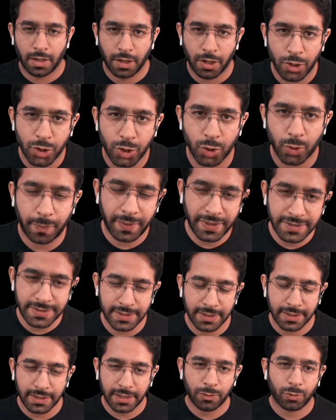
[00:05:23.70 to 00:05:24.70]
So
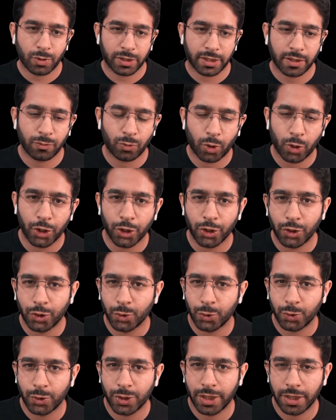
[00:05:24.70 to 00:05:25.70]
basically what I wanted
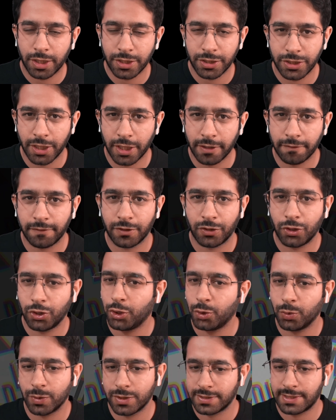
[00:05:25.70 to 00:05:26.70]
to share with
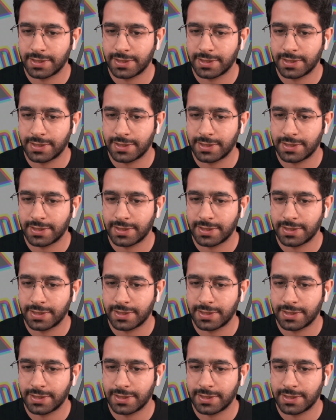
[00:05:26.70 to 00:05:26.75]
you is